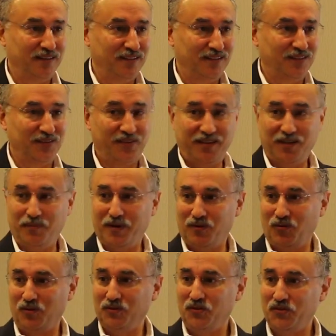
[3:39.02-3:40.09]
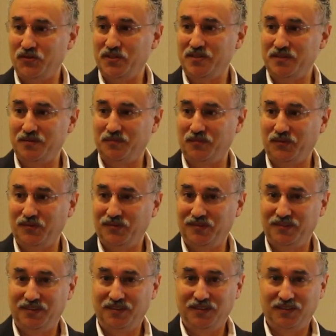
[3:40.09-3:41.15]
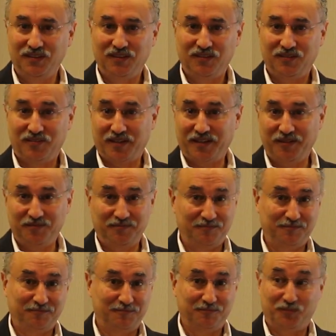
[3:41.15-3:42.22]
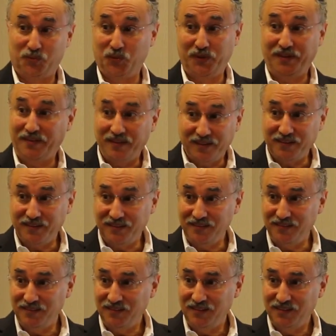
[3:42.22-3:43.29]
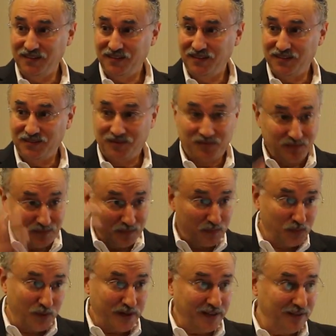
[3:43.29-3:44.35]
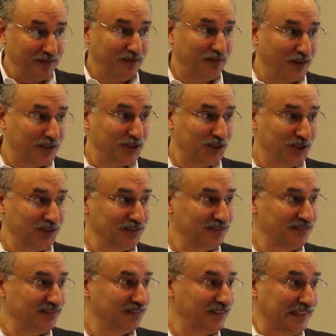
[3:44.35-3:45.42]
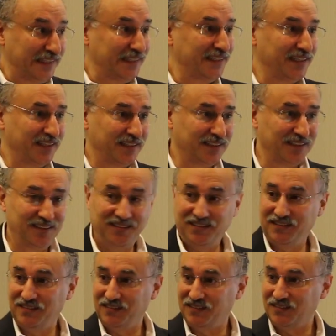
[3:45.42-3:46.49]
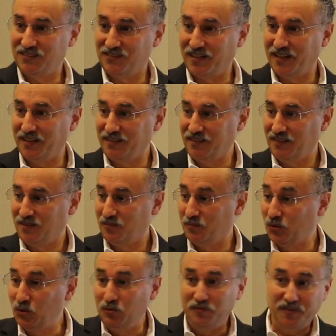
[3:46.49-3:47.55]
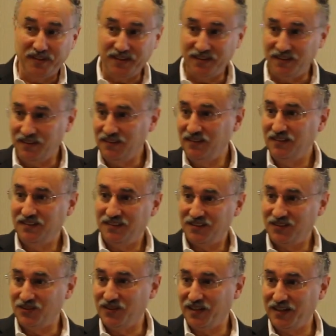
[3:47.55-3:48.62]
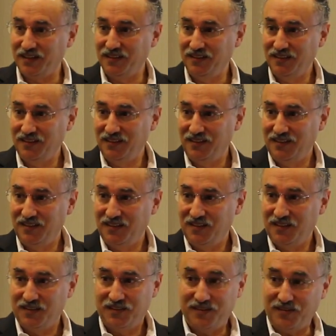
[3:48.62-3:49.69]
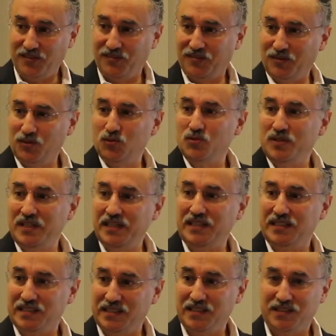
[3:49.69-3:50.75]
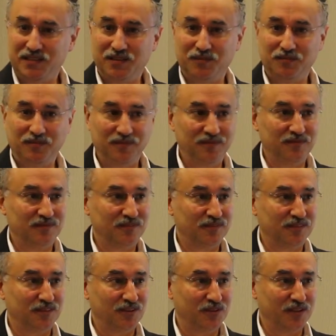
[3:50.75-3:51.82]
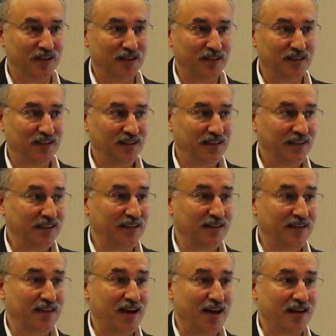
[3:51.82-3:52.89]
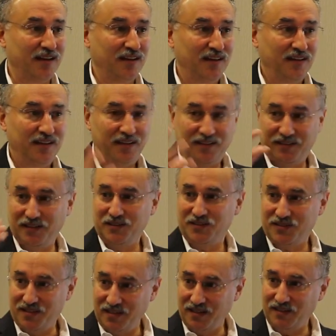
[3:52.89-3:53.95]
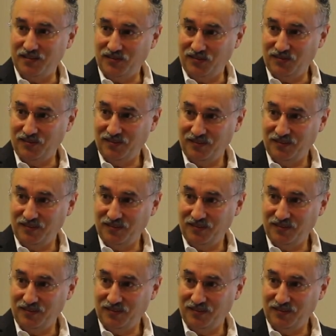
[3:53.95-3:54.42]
it, think about all your systems, right? Breathing, brain function, eating, right? Moving, okay? This is a unique system, okay? In that it does this